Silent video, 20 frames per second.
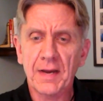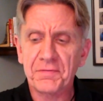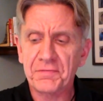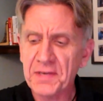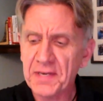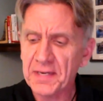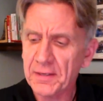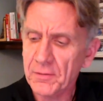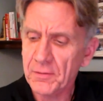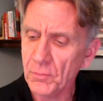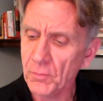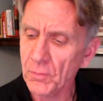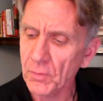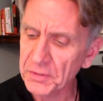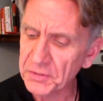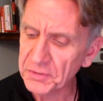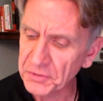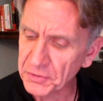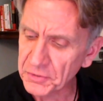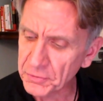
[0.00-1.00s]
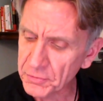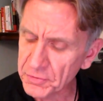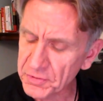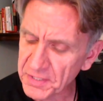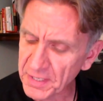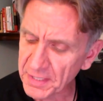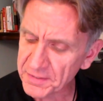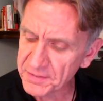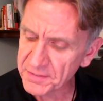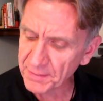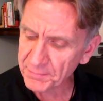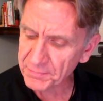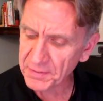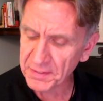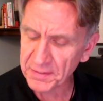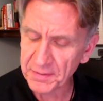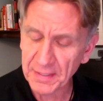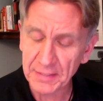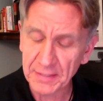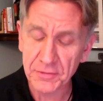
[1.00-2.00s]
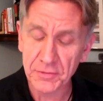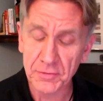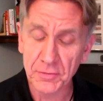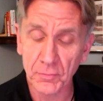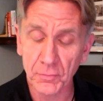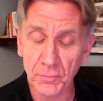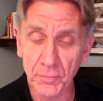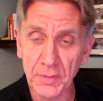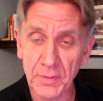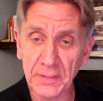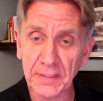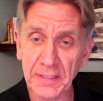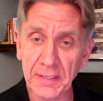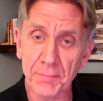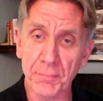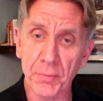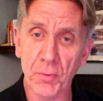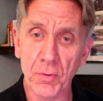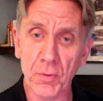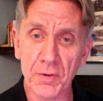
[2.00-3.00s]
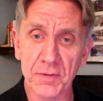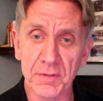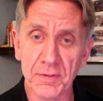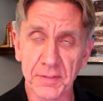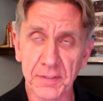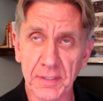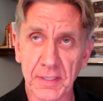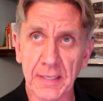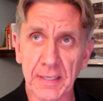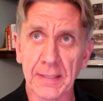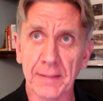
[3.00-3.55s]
I think you said something that's really important.